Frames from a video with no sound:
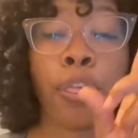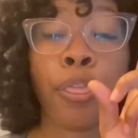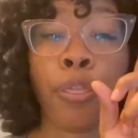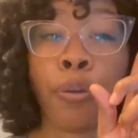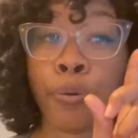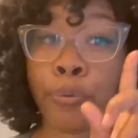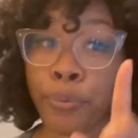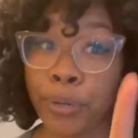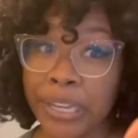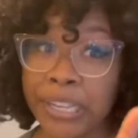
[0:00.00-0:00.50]

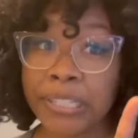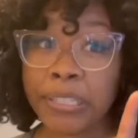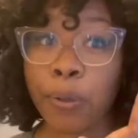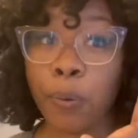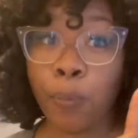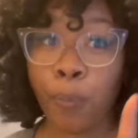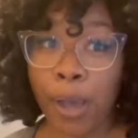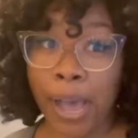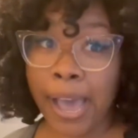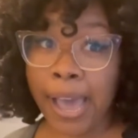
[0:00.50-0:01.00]
The
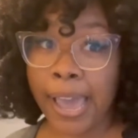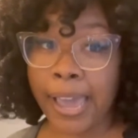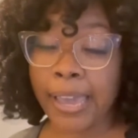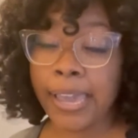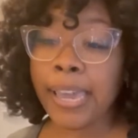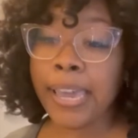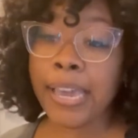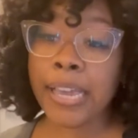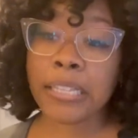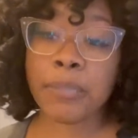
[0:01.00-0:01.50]
reason
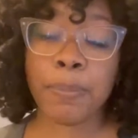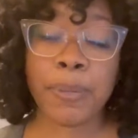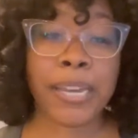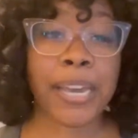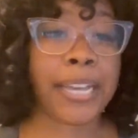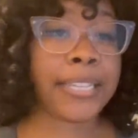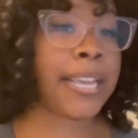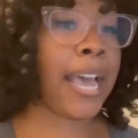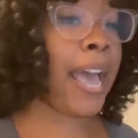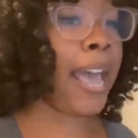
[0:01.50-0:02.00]
why is
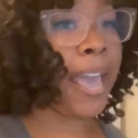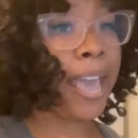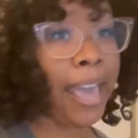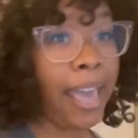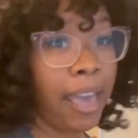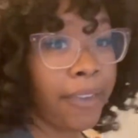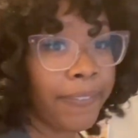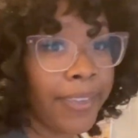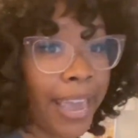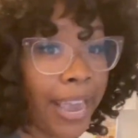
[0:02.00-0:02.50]
because I
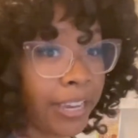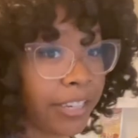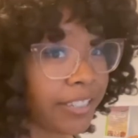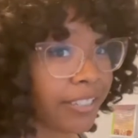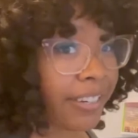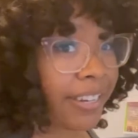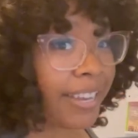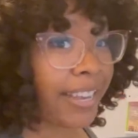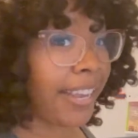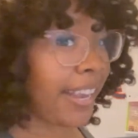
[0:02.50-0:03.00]
have
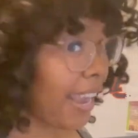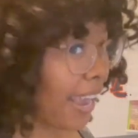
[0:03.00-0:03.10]
extra